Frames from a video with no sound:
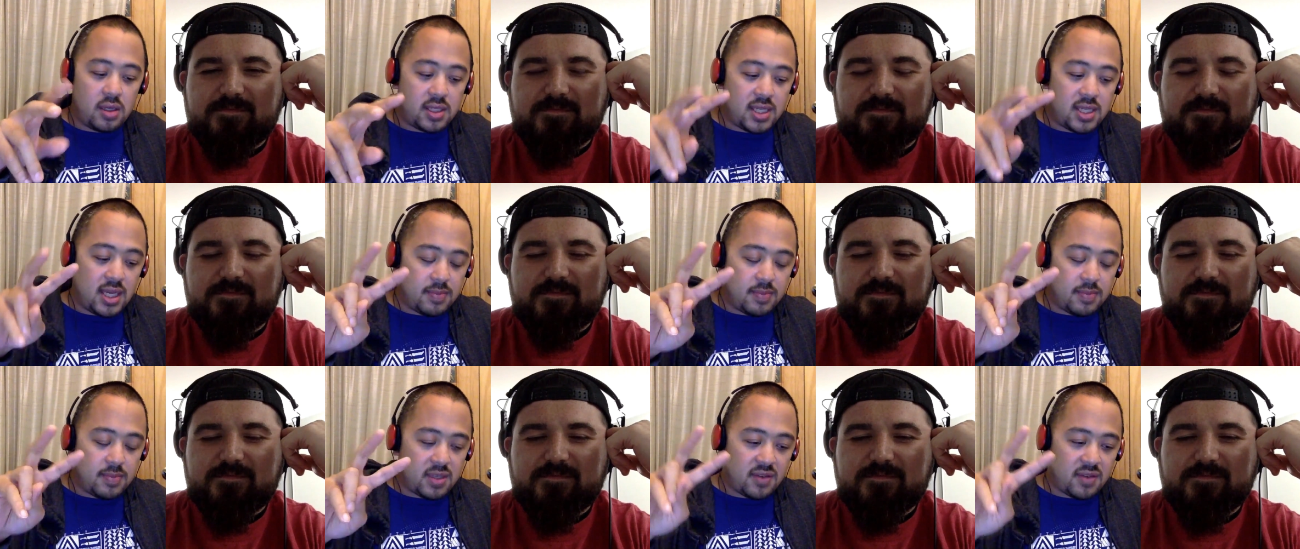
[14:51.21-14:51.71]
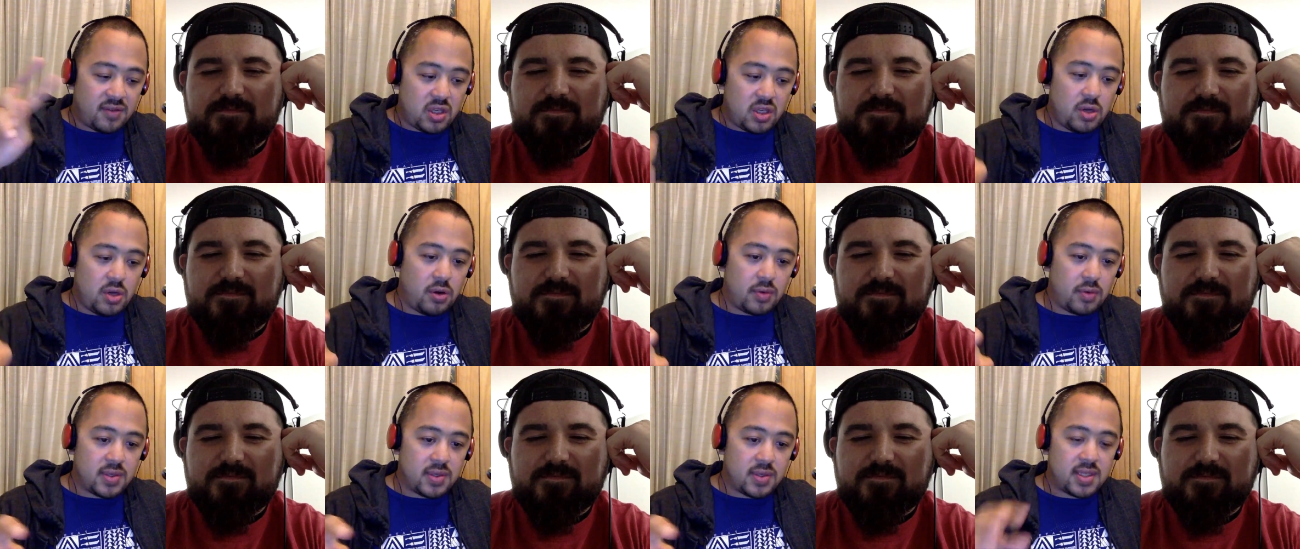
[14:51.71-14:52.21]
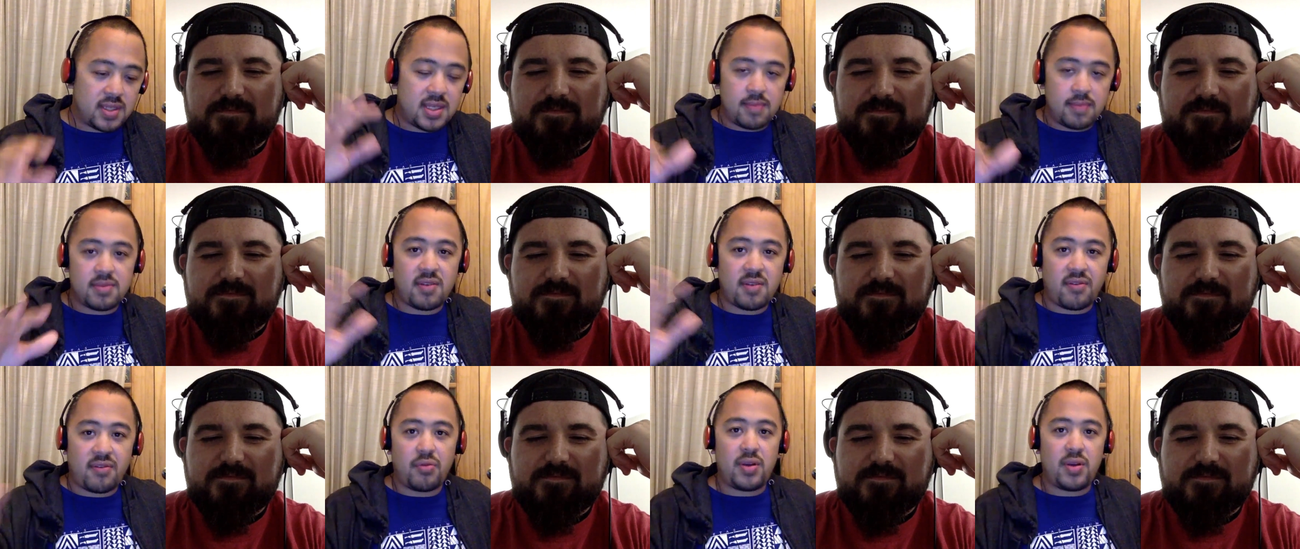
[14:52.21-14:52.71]
Speaker 1: teams of 2, it was
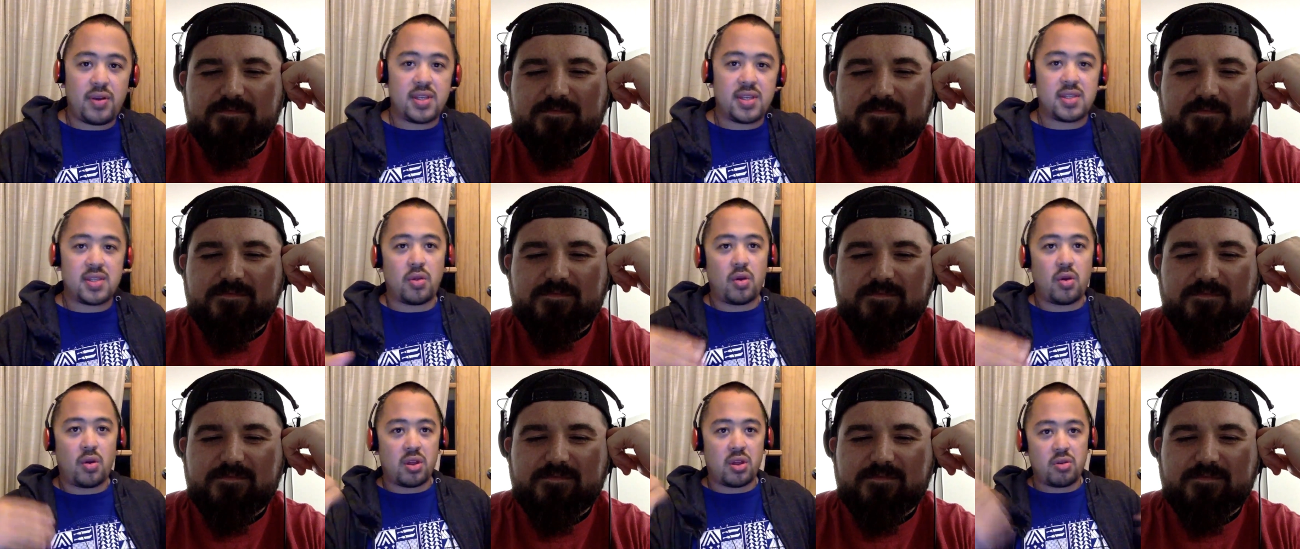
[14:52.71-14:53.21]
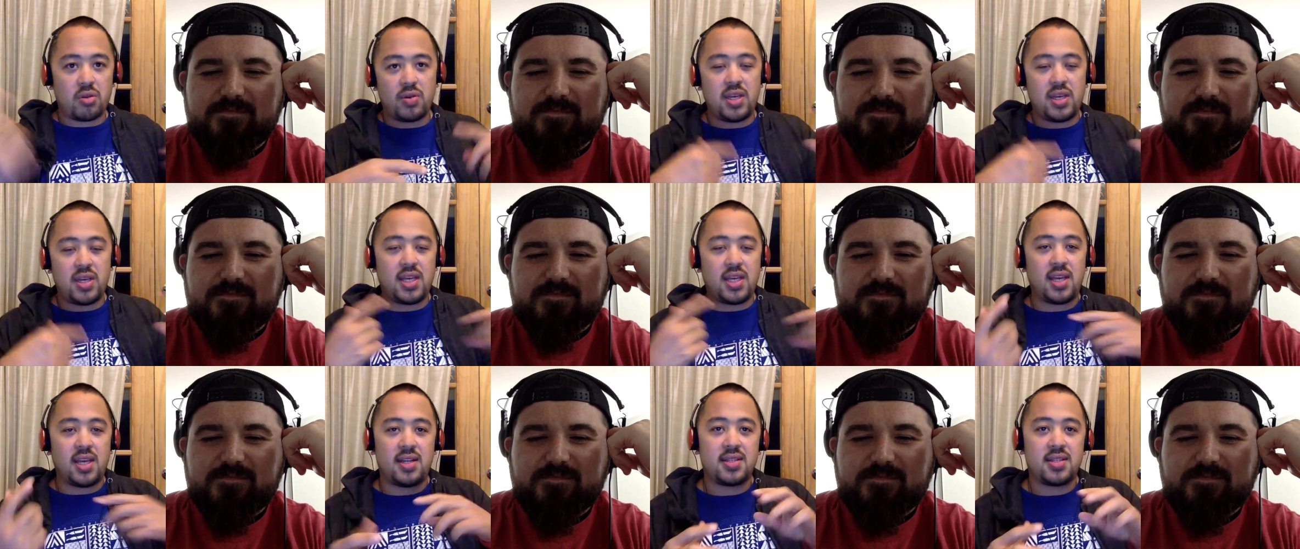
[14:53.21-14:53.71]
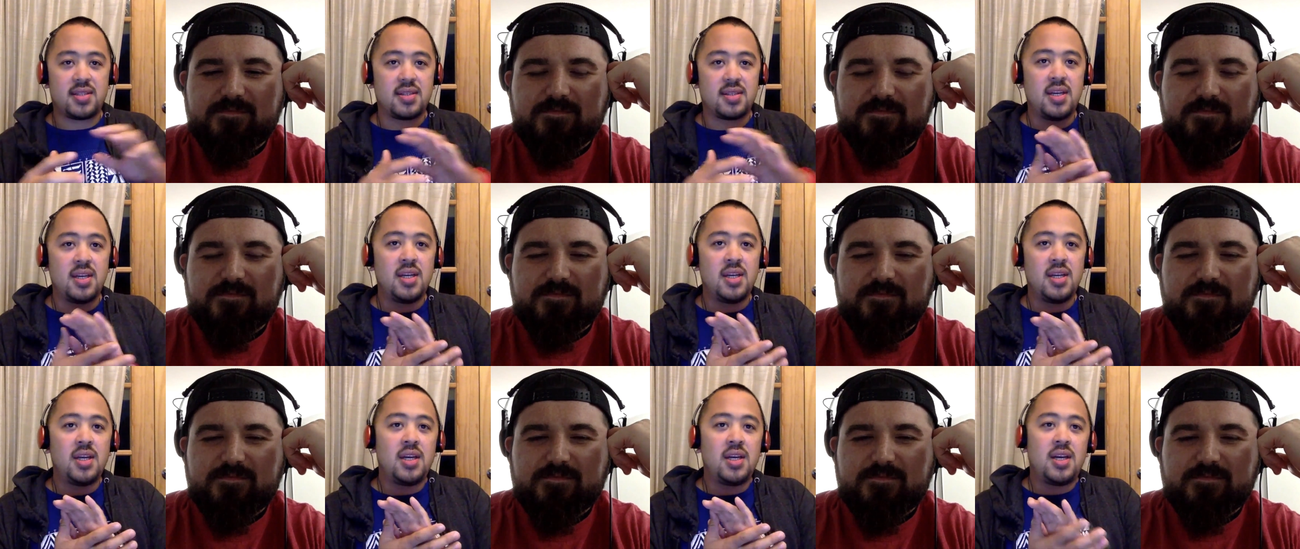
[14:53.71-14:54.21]
teams of 3. So there are 3 kids
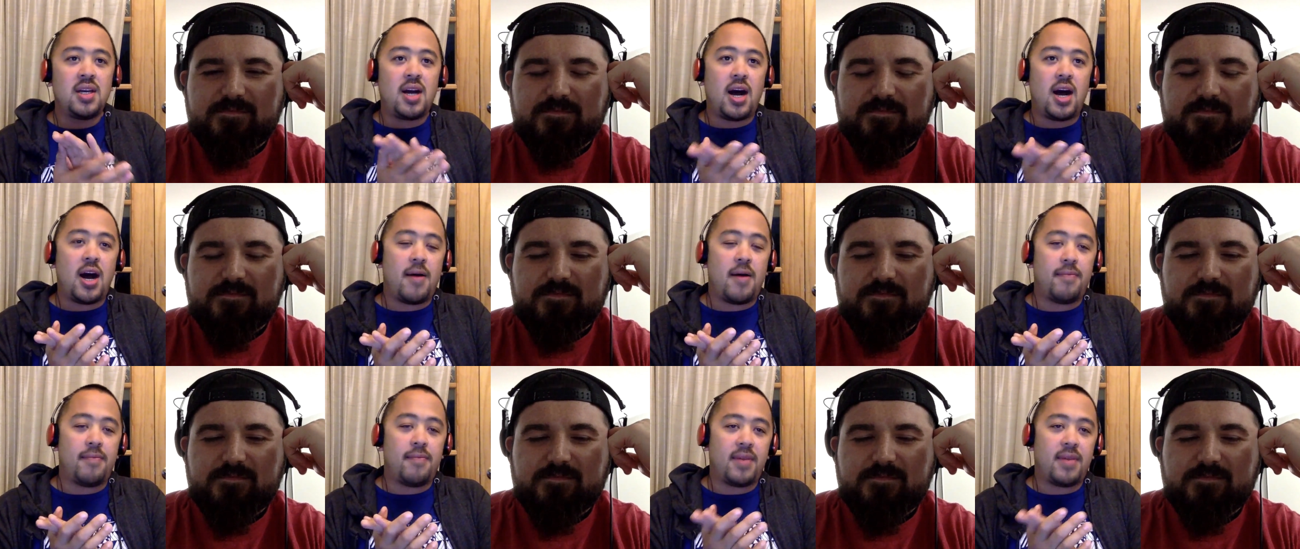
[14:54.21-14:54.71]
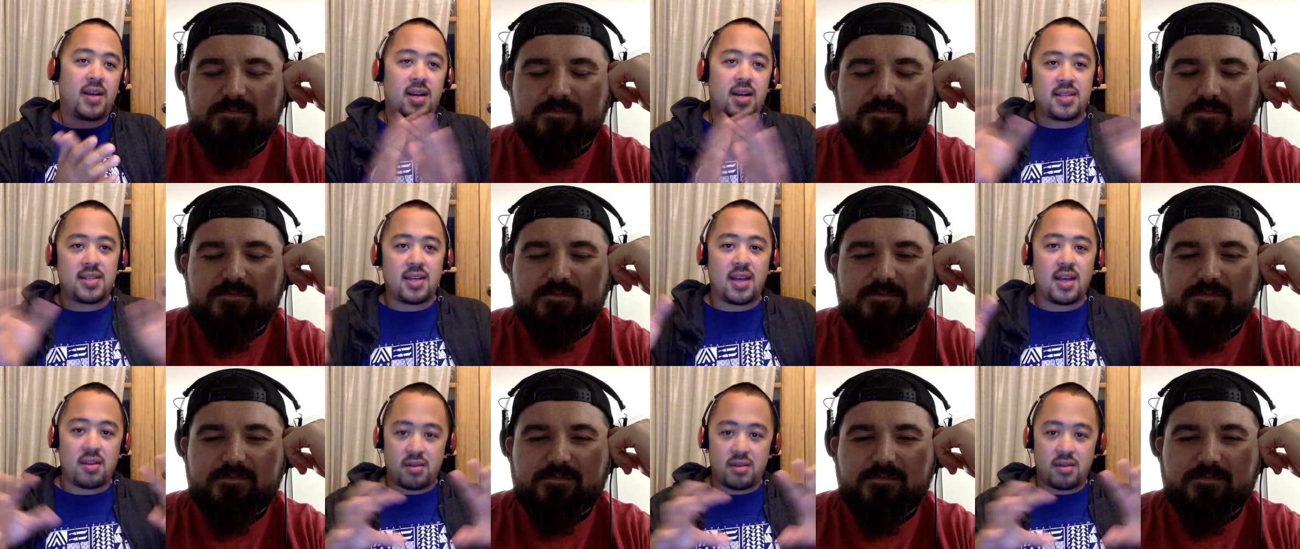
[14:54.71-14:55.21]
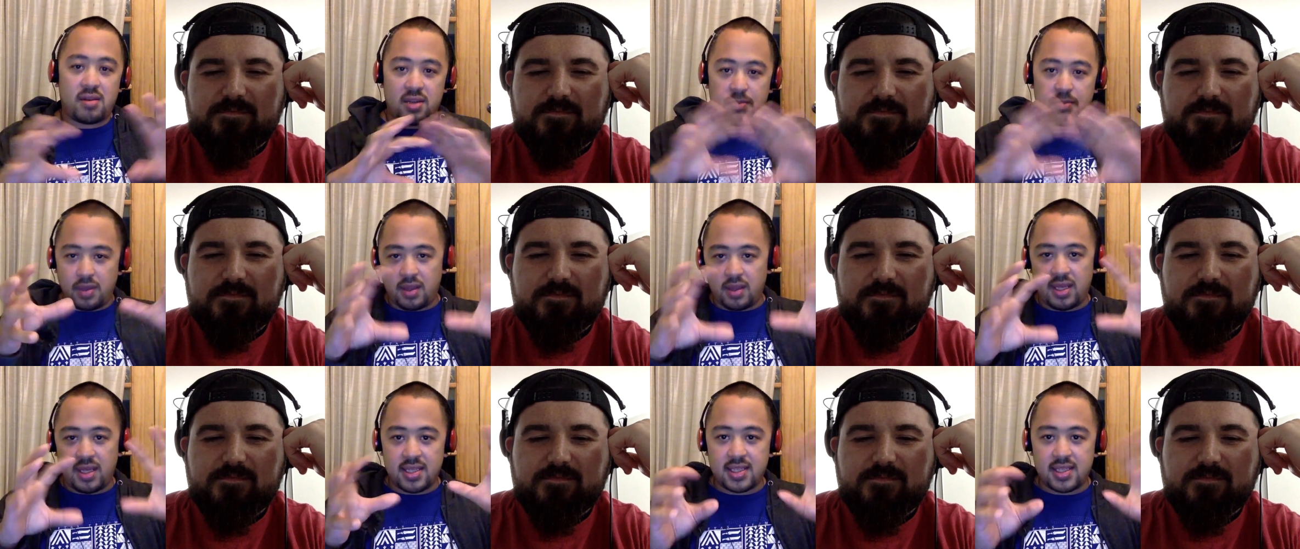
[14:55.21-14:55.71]
that got together to
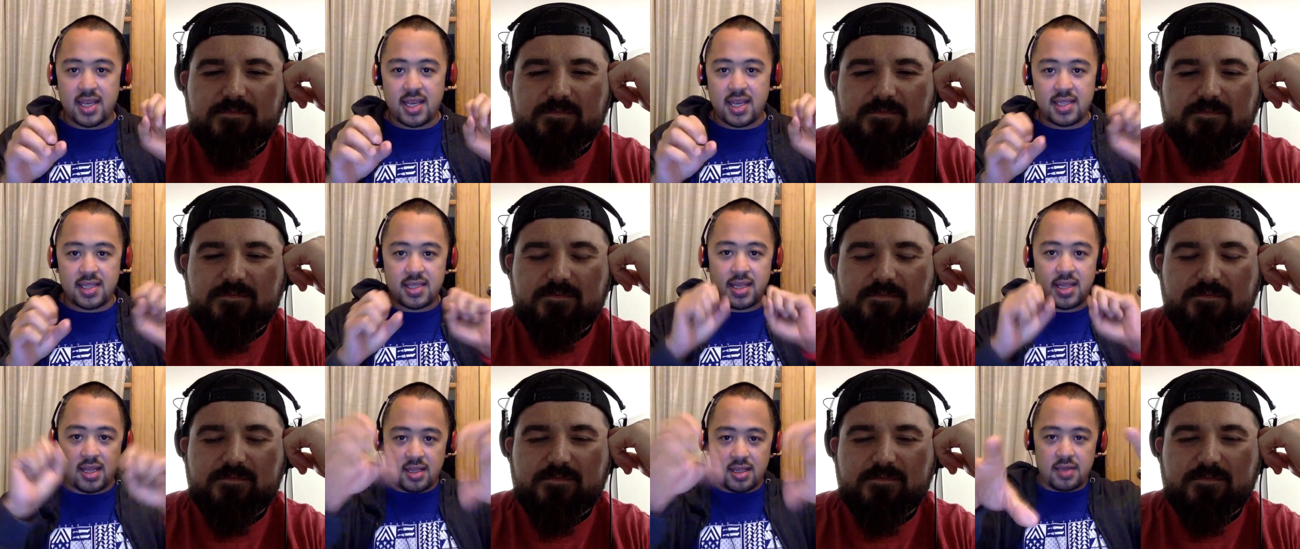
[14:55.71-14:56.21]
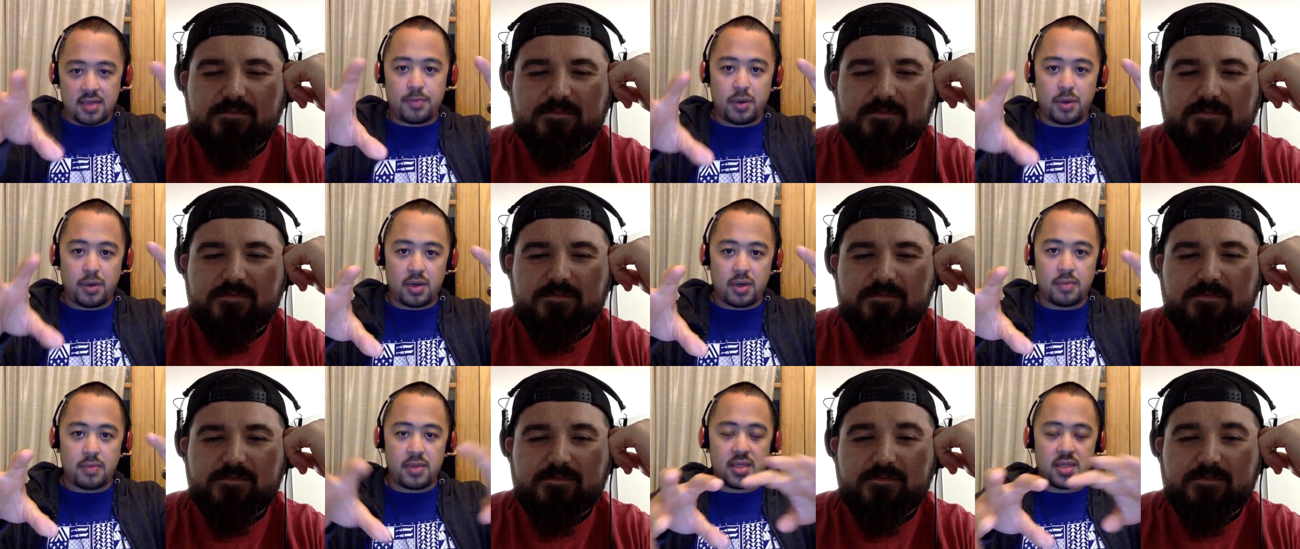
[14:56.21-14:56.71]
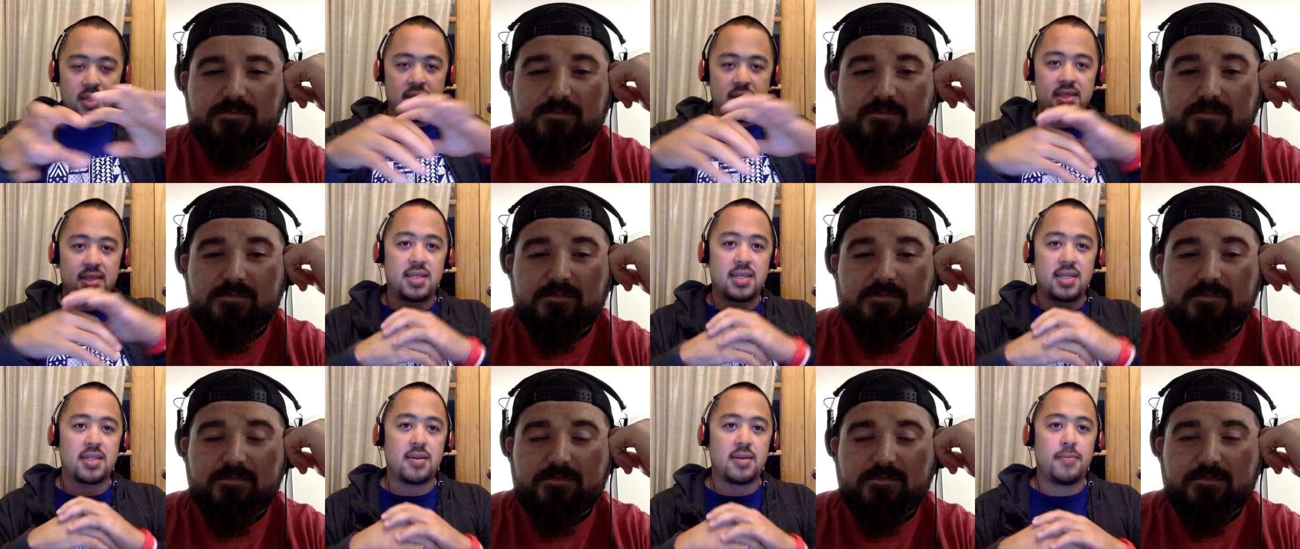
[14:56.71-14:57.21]
build these kits and then to put them into the
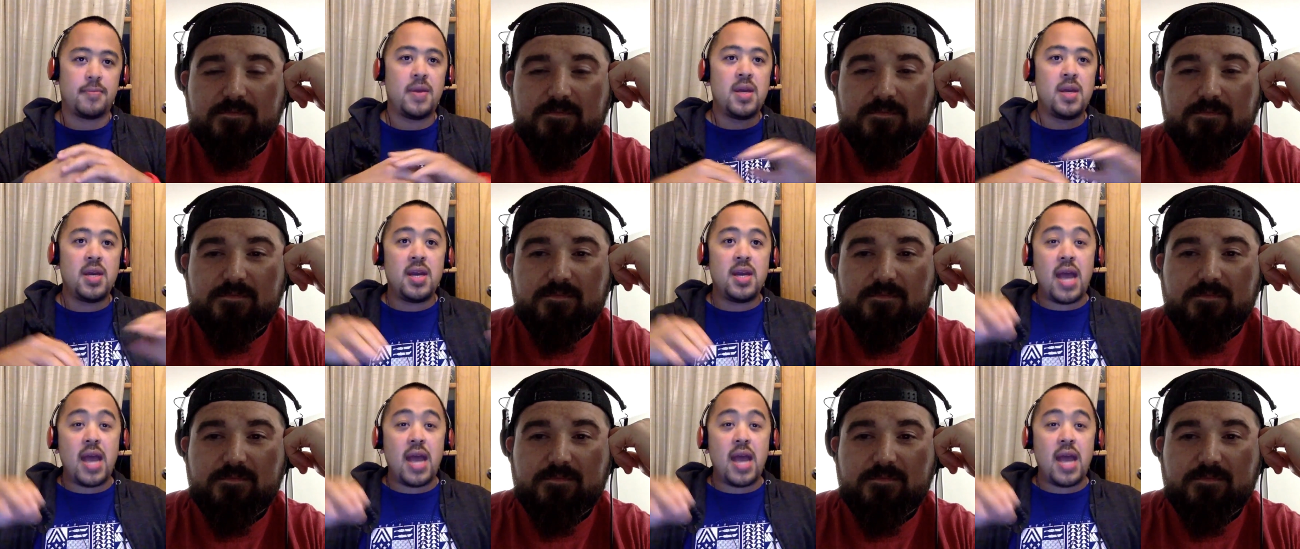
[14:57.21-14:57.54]
system.